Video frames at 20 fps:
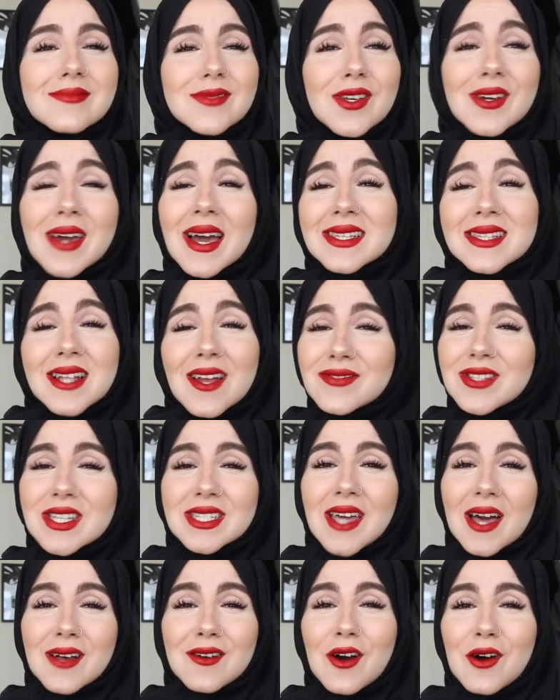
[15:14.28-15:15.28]
you guys love
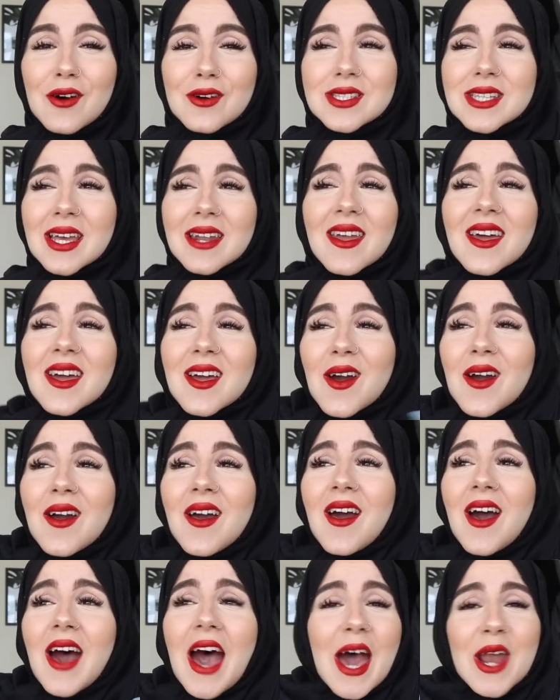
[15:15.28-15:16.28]
discount codes and like
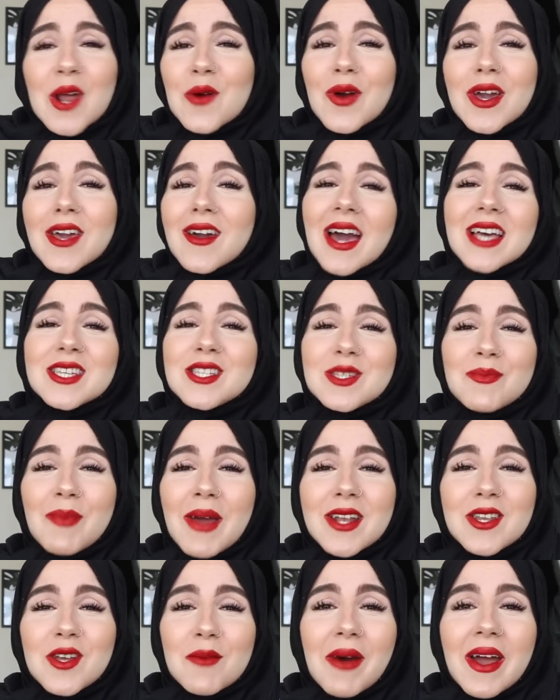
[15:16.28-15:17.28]
I don't want you guys to
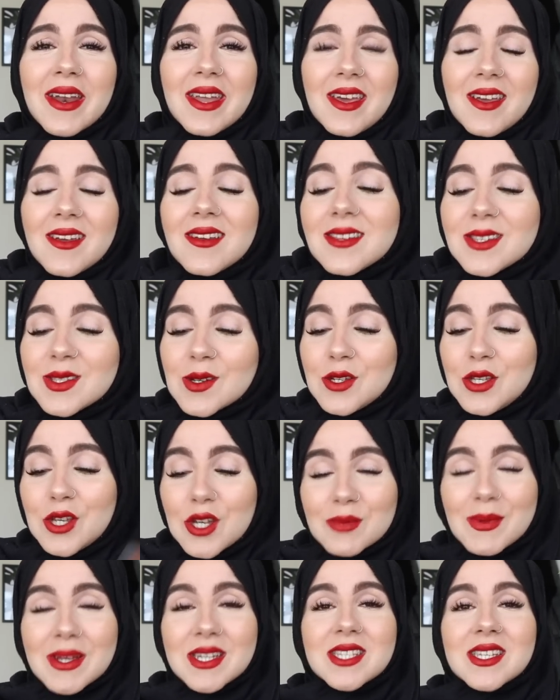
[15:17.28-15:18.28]
spend your money. So
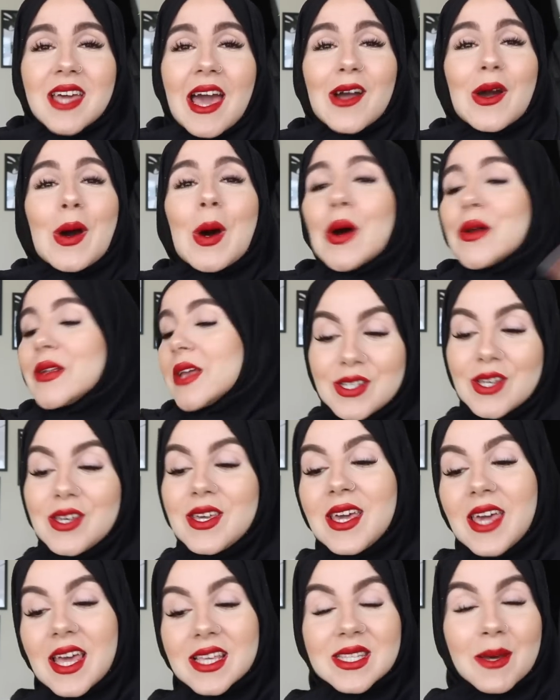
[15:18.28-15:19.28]
use my discount code so you
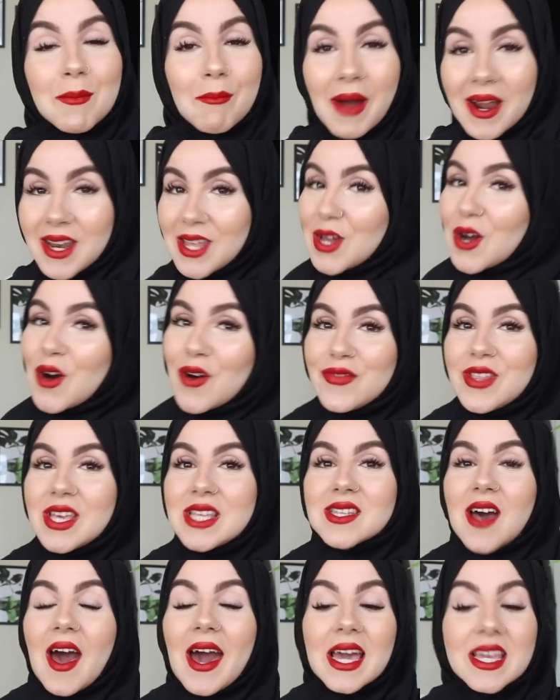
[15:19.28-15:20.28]
can get some money off
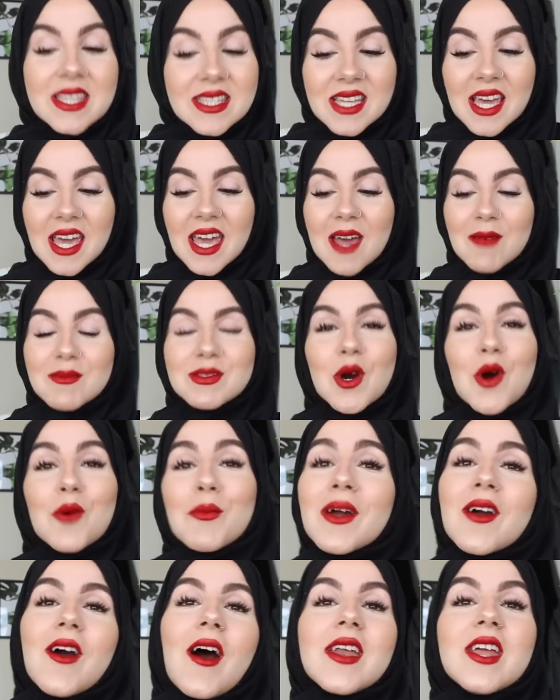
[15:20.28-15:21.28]
these items. Oh
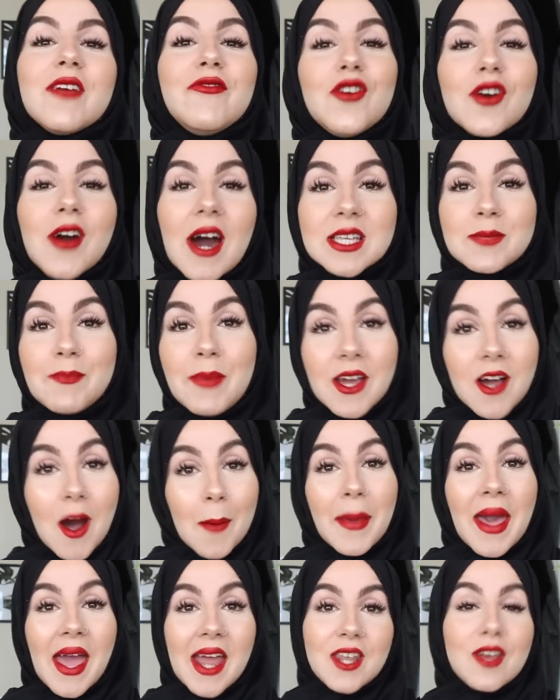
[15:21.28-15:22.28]
my god, if you guys pick
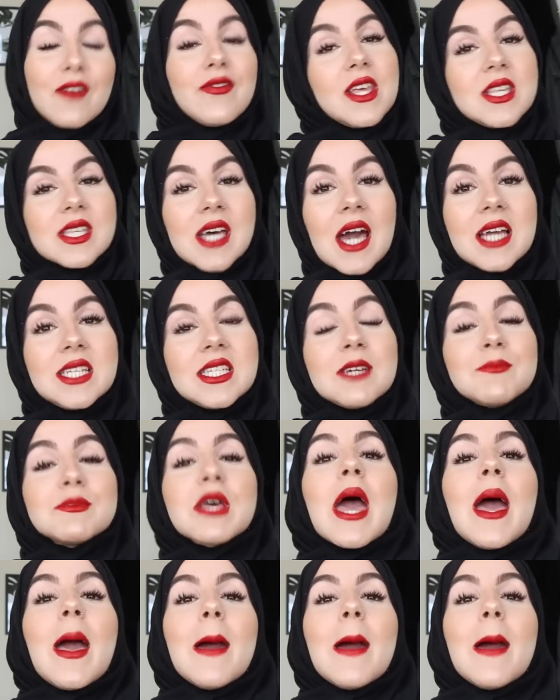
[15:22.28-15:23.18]
up any of these items,